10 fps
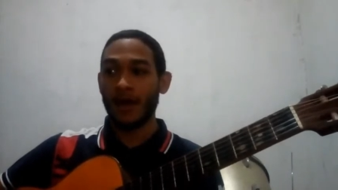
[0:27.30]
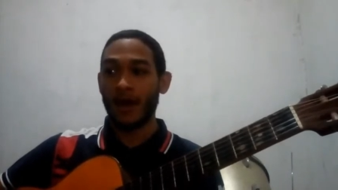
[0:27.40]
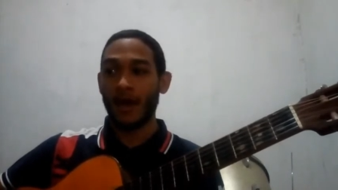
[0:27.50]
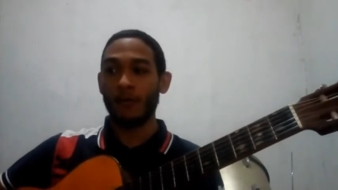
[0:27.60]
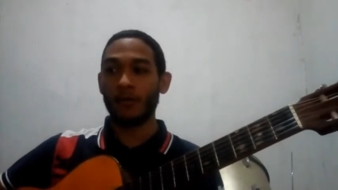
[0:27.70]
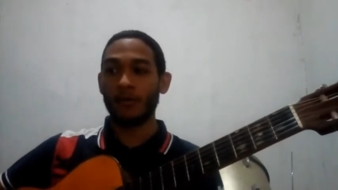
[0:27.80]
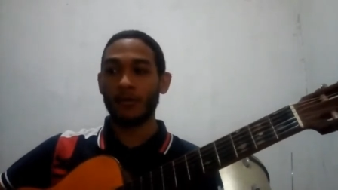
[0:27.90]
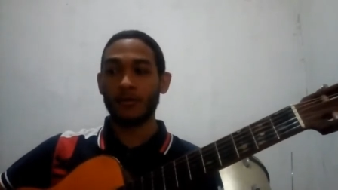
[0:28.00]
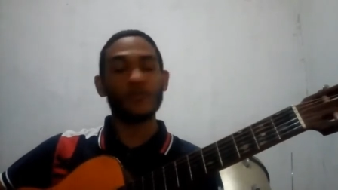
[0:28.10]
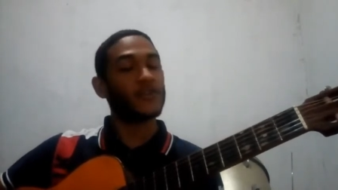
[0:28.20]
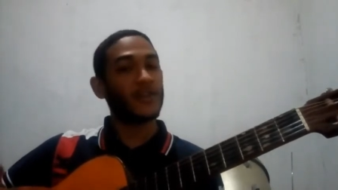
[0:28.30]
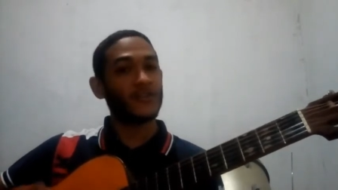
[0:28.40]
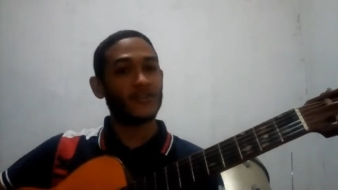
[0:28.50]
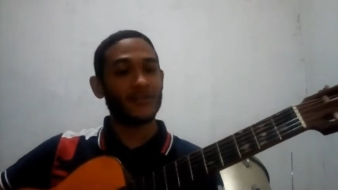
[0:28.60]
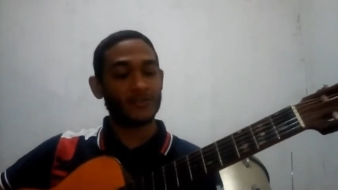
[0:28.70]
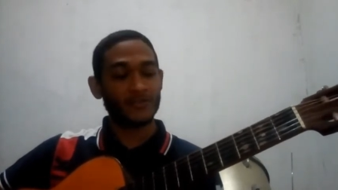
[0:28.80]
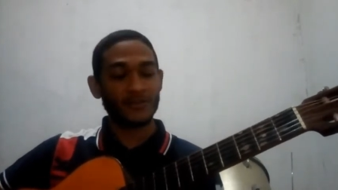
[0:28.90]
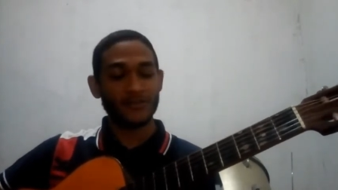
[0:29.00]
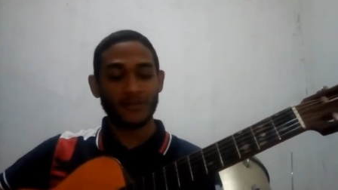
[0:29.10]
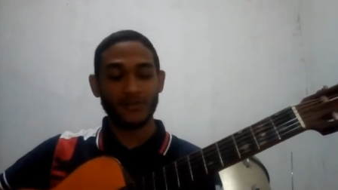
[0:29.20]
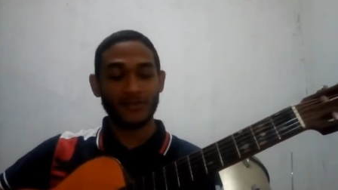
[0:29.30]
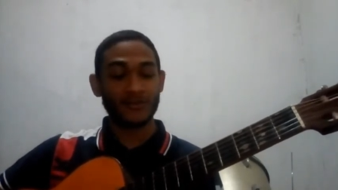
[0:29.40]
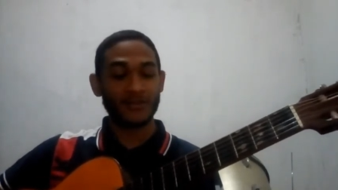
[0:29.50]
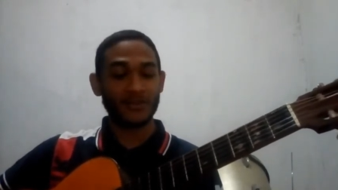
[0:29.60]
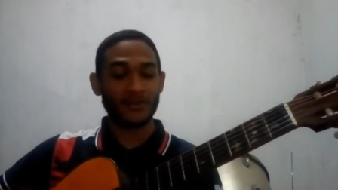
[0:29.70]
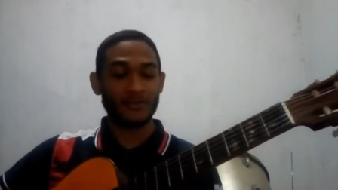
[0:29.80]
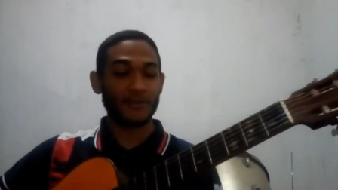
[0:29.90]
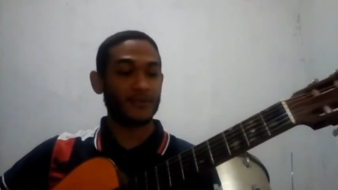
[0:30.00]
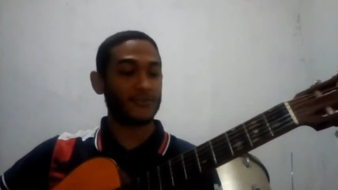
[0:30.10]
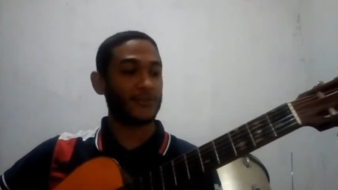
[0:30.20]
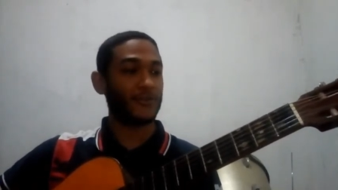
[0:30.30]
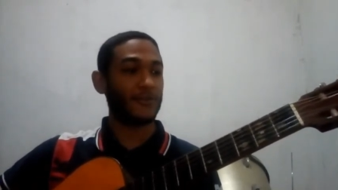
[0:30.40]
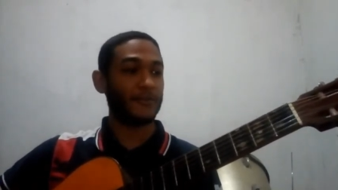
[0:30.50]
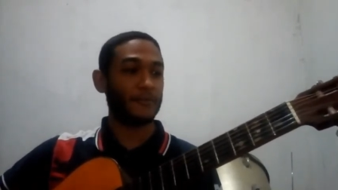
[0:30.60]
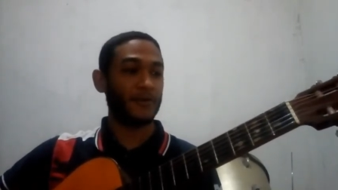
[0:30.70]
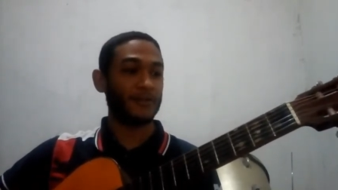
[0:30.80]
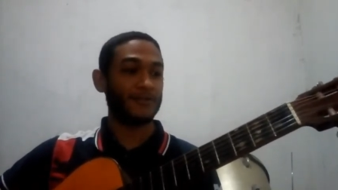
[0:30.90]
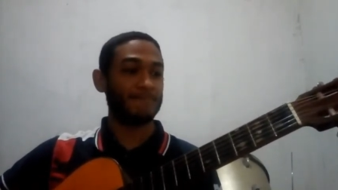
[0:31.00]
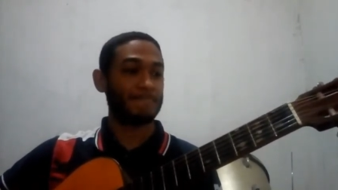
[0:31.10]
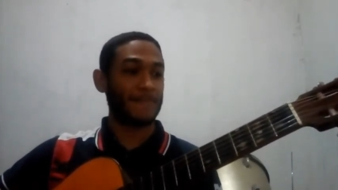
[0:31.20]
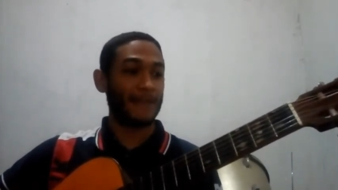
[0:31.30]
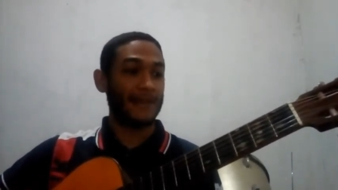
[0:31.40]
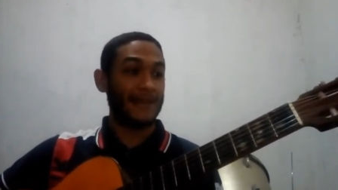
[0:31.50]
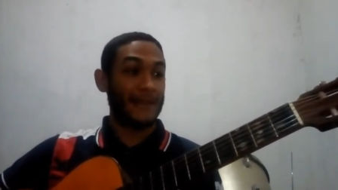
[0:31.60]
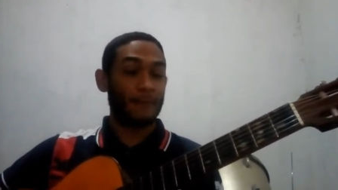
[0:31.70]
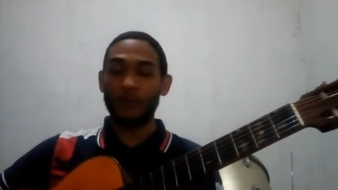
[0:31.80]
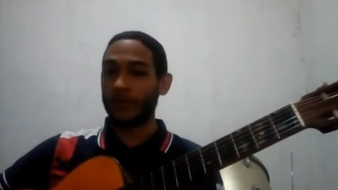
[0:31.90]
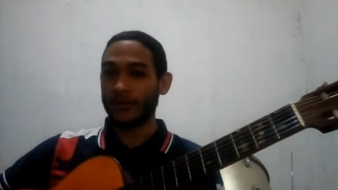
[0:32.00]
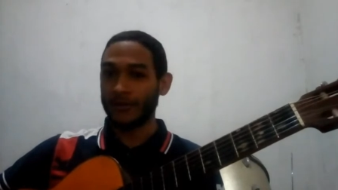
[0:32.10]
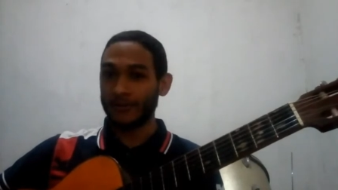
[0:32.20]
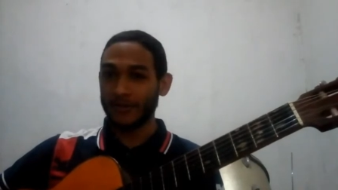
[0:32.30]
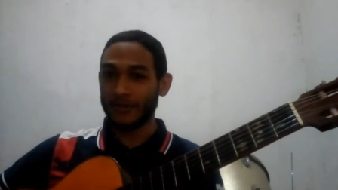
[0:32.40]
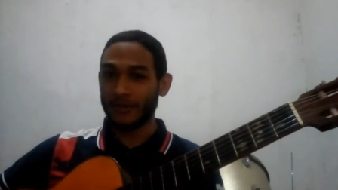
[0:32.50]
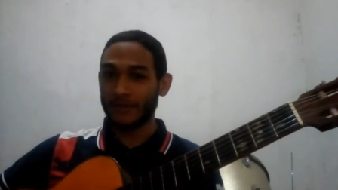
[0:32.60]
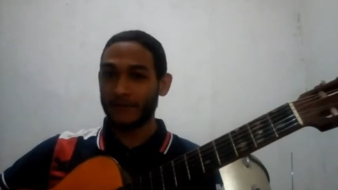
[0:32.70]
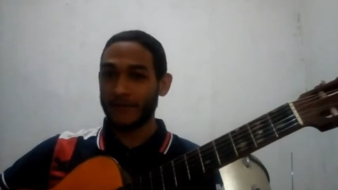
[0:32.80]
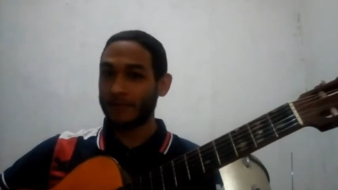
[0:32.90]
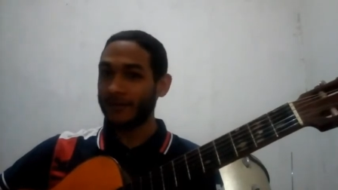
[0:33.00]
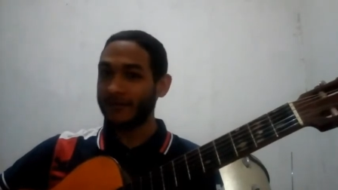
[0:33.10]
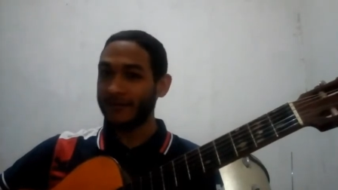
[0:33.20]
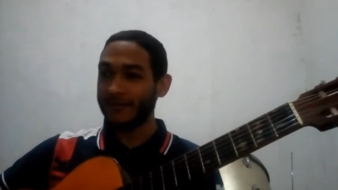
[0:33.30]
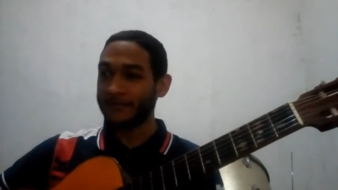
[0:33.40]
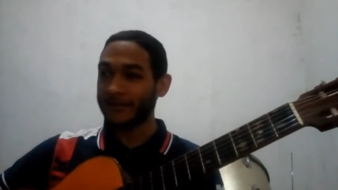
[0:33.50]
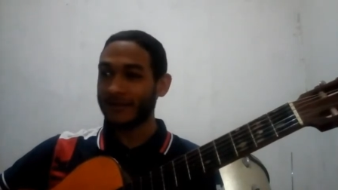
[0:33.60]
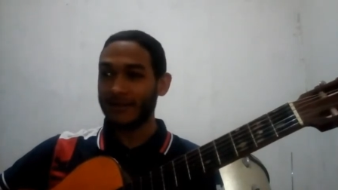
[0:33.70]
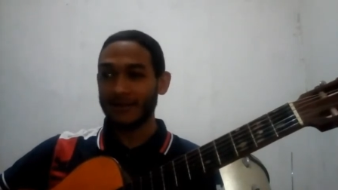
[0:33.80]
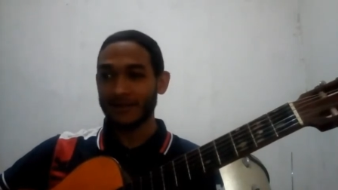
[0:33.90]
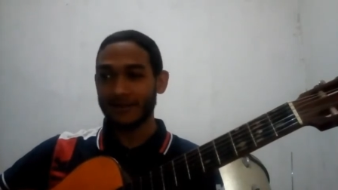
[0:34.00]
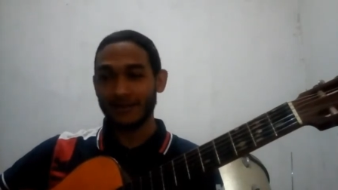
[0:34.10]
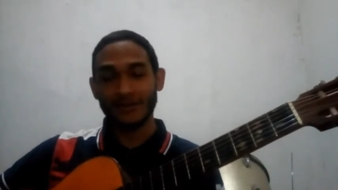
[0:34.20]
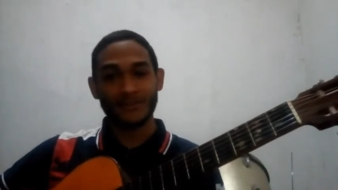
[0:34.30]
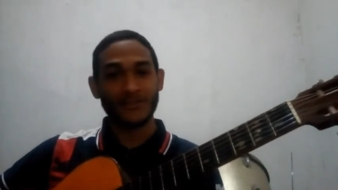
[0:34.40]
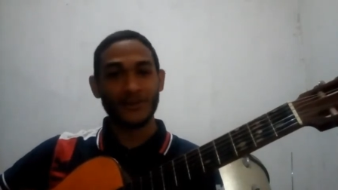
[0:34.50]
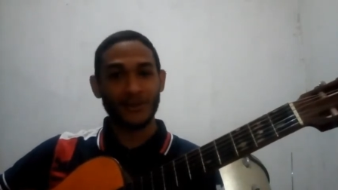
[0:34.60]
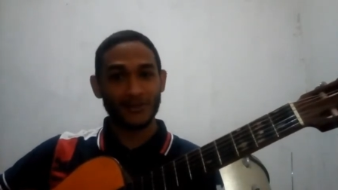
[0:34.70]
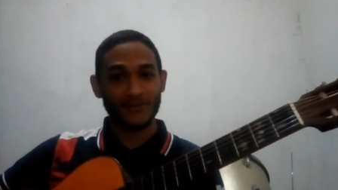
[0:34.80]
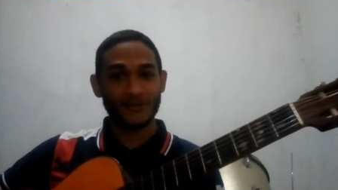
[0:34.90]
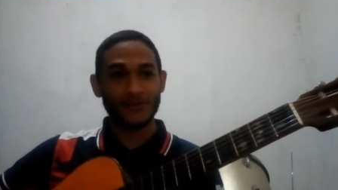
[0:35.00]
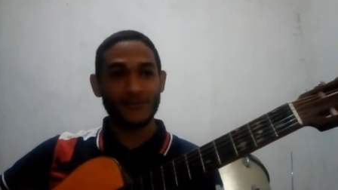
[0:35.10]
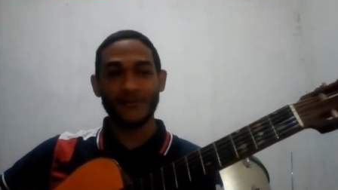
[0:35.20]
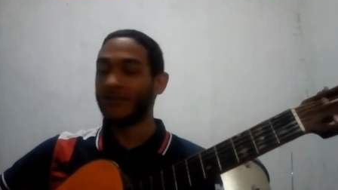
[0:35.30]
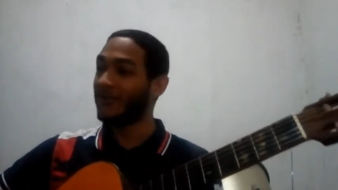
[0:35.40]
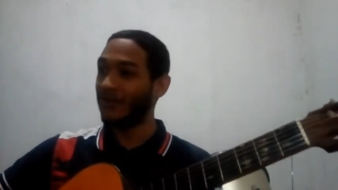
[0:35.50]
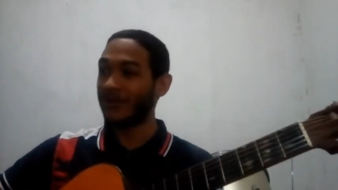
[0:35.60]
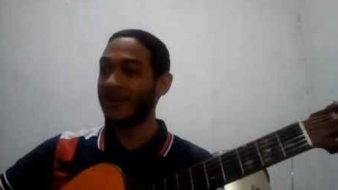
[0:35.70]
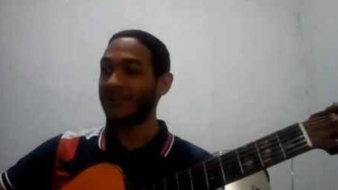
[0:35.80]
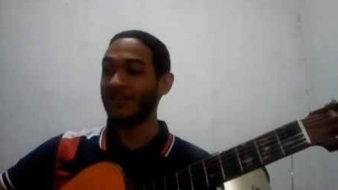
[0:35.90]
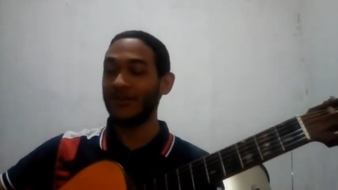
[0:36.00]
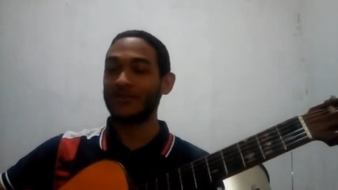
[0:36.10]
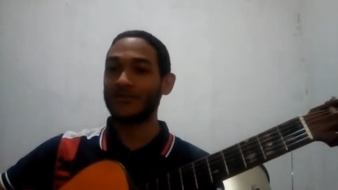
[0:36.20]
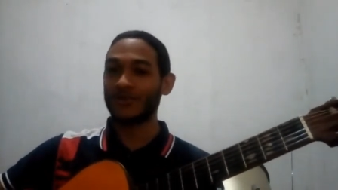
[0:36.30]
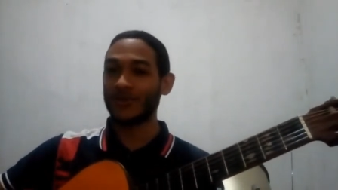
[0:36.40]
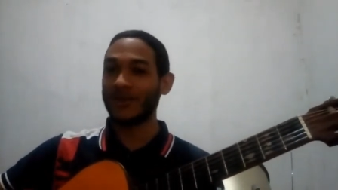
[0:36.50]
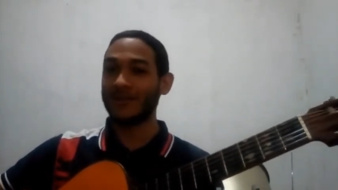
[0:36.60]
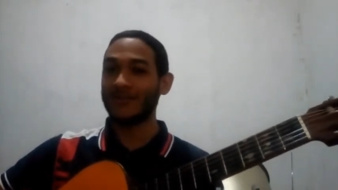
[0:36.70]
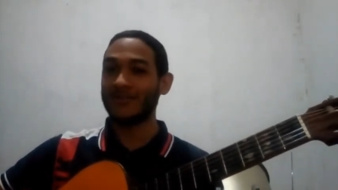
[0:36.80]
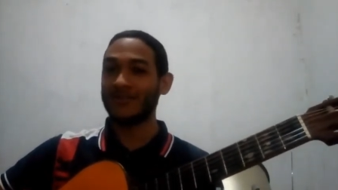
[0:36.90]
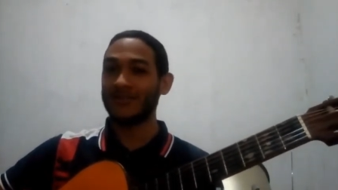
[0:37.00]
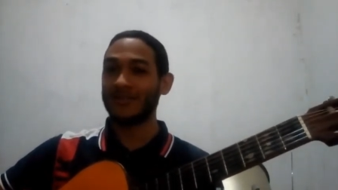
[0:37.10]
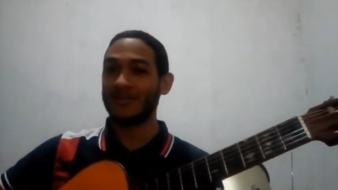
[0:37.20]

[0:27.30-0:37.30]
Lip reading: I will change the strings on this guitar because they're old, but we're in the middle of a pandemic and it's hard to get new strings.